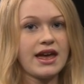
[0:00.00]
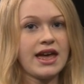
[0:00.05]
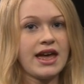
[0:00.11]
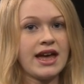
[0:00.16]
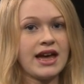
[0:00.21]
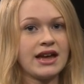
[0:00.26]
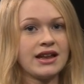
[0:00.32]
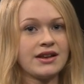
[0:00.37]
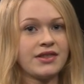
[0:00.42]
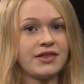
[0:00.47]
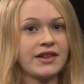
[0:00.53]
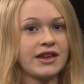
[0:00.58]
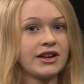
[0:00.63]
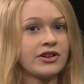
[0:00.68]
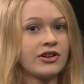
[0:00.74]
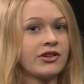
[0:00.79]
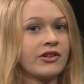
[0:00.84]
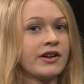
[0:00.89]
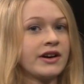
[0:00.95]
and
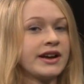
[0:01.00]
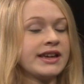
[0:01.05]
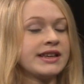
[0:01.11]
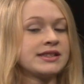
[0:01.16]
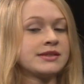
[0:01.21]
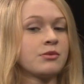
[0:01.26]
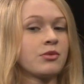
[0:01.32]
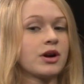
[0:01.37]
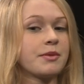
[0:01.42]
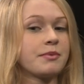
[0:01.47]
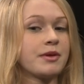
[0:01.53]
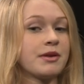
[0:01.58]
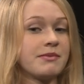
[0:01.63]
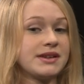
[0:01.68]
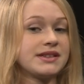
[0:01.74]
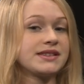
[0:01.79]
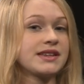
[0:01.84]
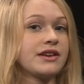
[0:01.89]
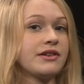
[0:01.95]
theater is more
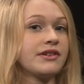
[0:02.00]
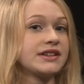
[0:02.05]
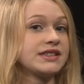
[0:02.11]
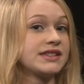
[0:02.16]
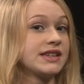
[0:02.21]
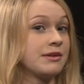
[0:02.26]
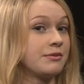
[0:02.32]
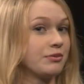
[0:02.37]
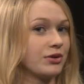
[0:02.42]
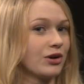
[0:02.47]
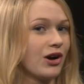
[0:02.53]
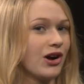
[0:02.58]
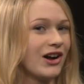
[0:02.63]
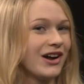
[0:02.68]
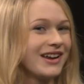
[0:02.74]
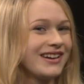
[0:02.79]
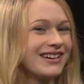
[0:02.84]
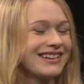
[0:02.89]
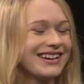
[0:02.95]
promiscuous and
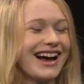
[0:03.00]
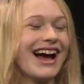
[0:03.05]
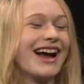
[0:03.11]
broad.